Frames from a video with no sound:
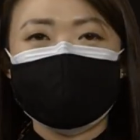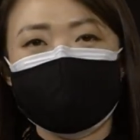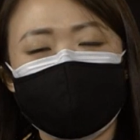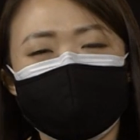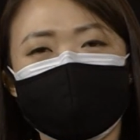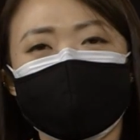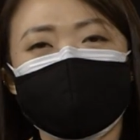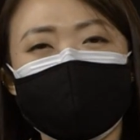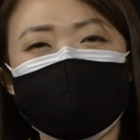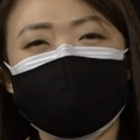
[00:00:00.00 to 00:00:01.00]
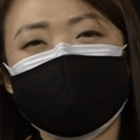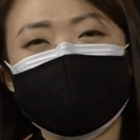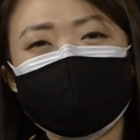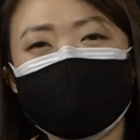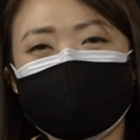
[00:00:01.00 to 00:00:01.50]
So, yeah,
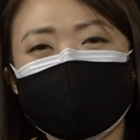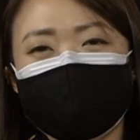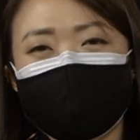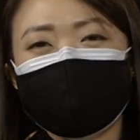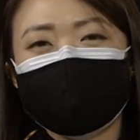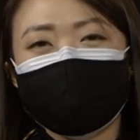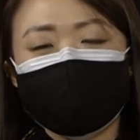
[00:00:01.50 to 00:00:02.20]
just do what you like,